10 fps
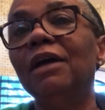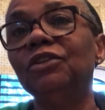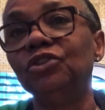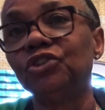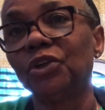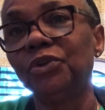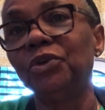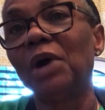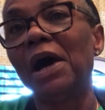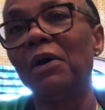Show
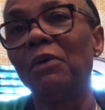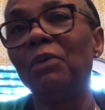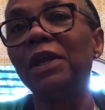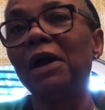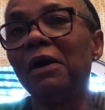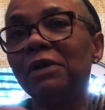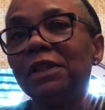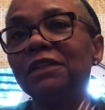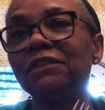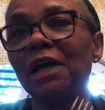you how we are
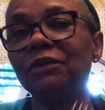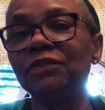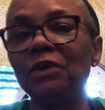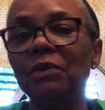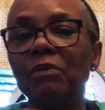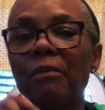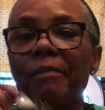in this household.